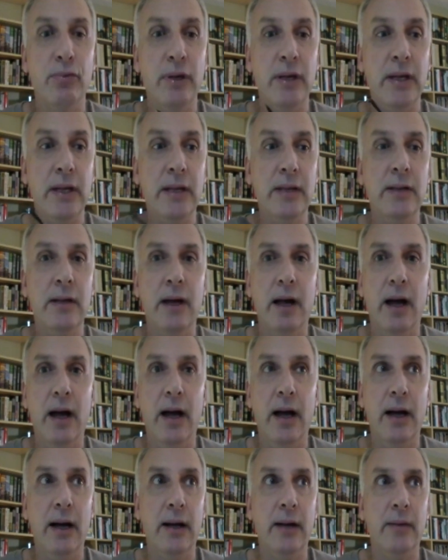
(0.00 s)
read,
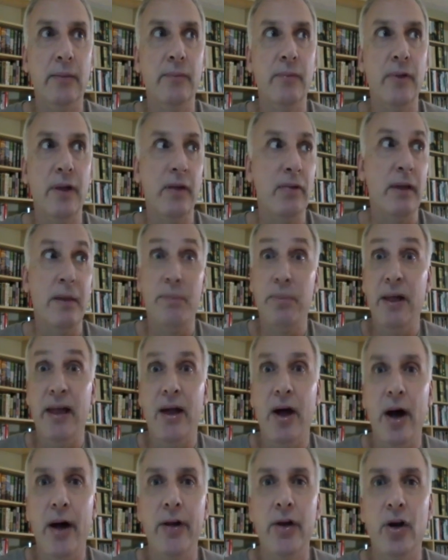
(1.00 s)
they
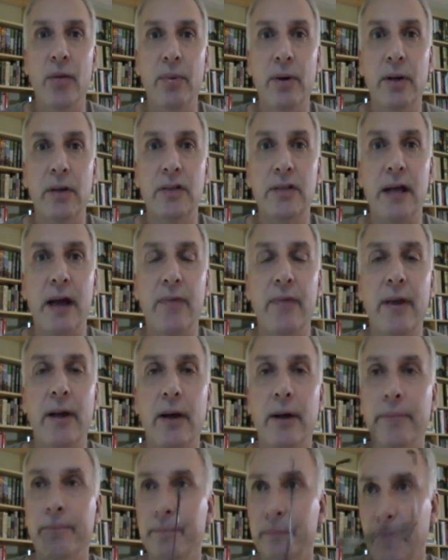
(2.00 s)
play audiobooks on
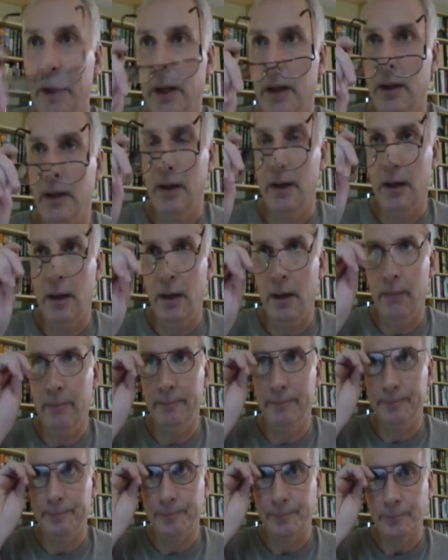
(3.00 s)
there.
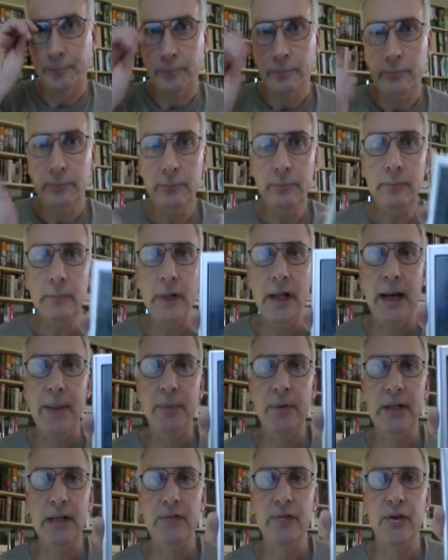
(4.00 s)
And I
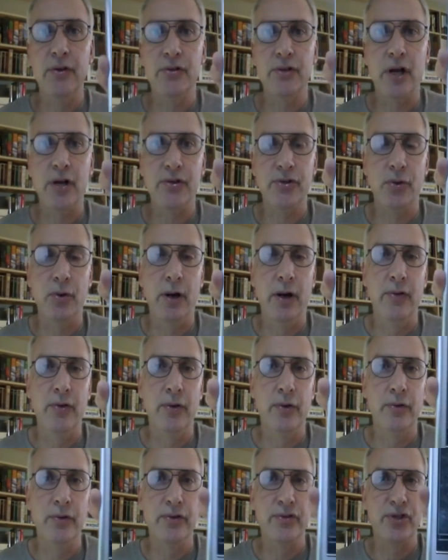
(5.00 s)
believe there's also
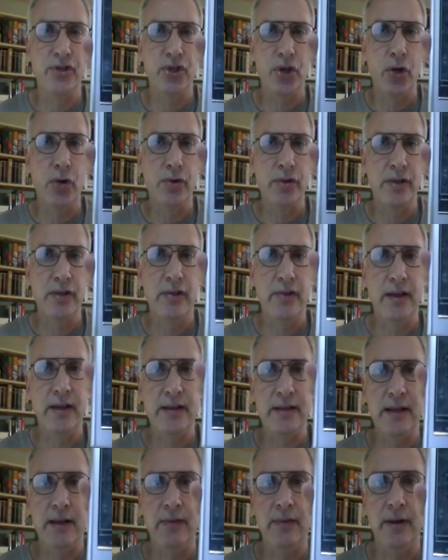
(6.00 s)
there's shows and
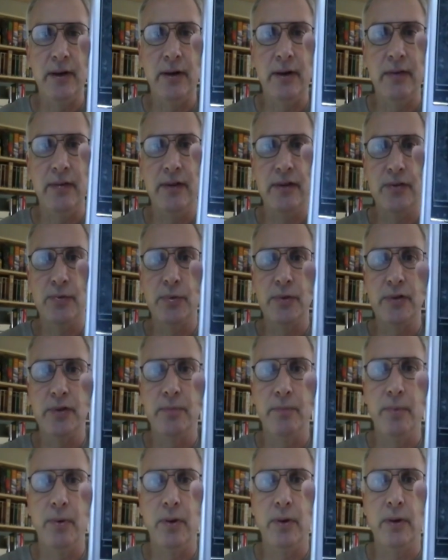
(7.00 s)
things on there, and this was a
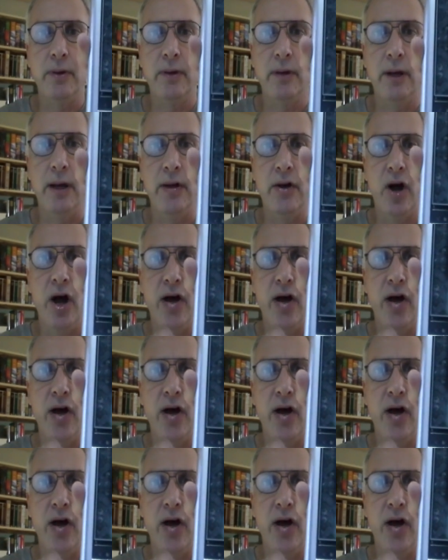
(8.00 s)
book, an